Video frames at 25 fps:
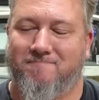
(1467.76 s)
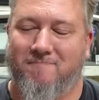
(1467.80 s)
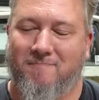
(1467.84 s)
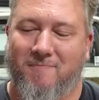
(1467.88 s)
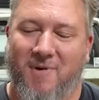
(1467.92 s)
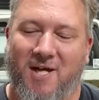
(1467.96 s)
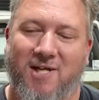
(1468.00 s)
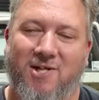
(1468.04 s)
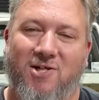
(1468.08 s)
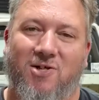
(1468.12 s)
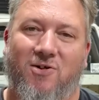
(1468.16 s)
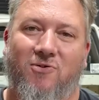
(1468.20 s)

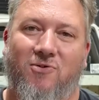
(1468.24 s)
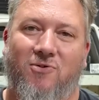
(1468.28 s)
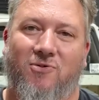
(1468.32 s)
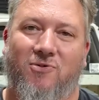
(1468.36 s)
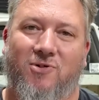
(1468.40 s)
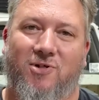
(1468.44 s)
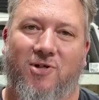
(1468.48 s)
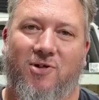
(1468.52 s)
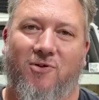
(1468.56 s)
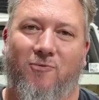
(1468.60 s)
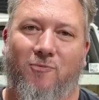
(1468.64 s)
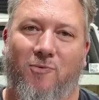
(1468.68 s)
make
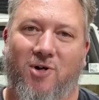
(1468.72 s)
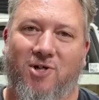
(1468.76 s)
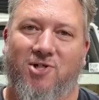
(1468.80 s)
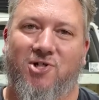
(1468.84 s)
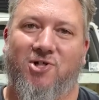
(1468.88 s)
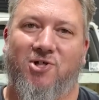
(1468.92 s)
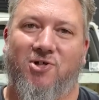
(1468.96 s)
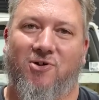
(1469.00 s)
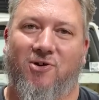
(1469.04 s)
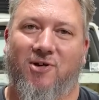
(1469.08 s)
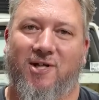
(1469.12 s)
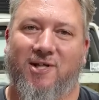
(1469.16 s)
sure you watch
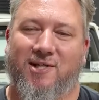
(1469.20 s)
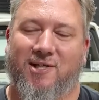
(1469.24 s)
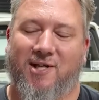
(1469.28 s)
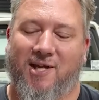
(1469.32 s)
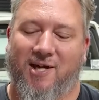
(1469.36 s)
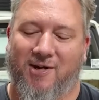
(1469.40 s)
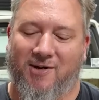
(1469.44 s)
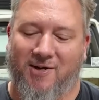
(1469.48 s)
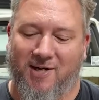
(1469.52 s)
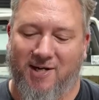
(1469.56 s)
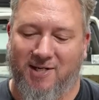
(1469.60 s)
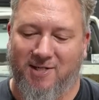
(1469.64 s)
Scotty's
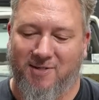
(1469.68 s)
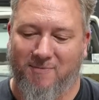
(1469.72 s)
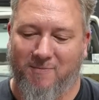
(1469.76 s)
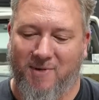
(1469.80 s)
Garage.